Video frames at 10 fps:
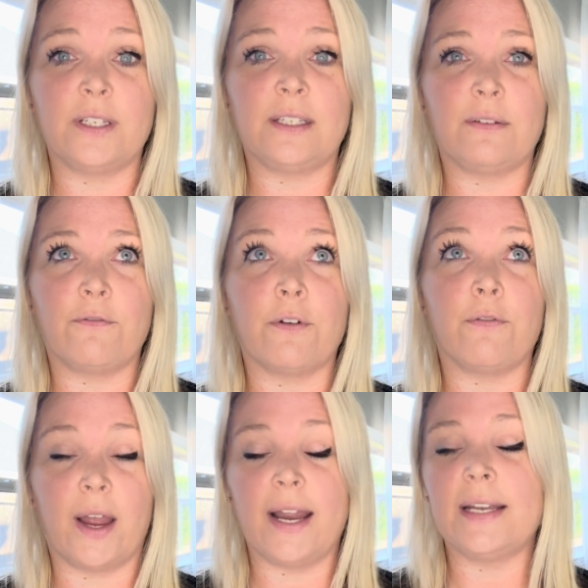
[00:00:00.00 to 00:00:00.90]

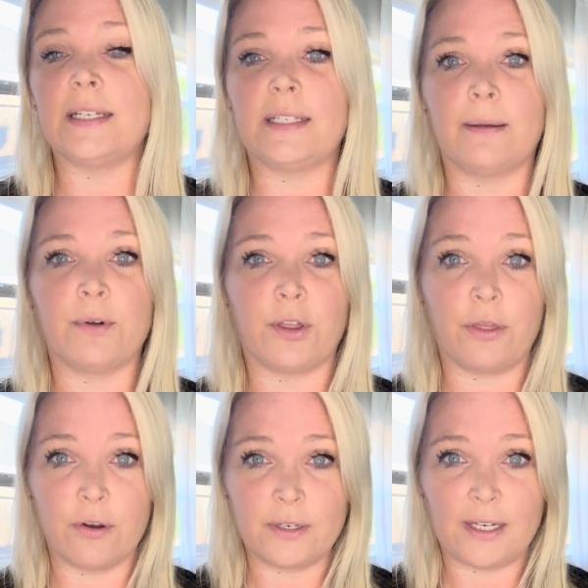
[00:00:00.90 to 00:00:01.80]
Friday, December
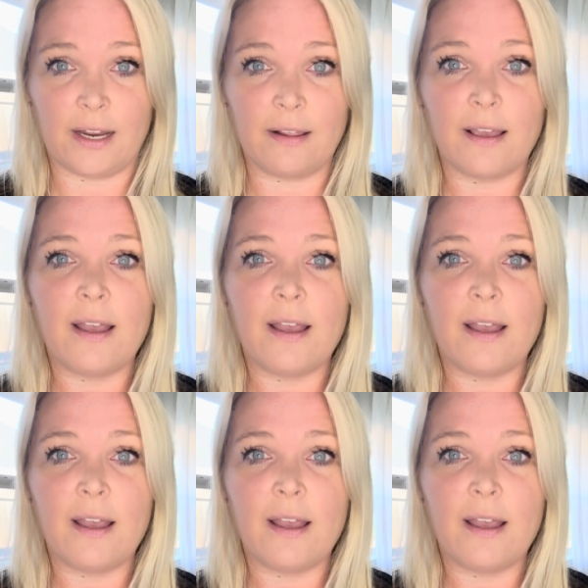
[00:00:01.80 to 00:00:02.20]
13th.